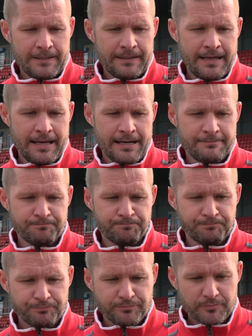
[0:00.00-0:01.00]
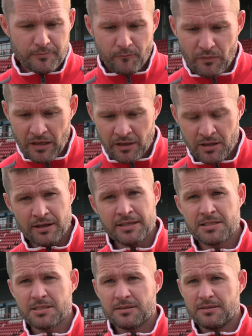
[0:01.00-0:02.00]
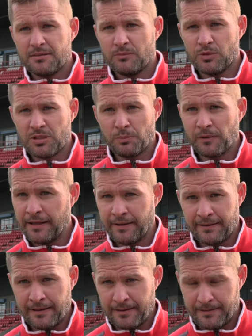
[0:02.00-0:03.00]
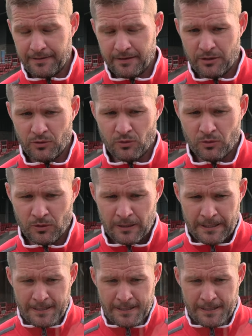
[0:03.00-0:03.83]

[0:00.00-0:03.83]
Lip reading: Curtis was a player that, you know,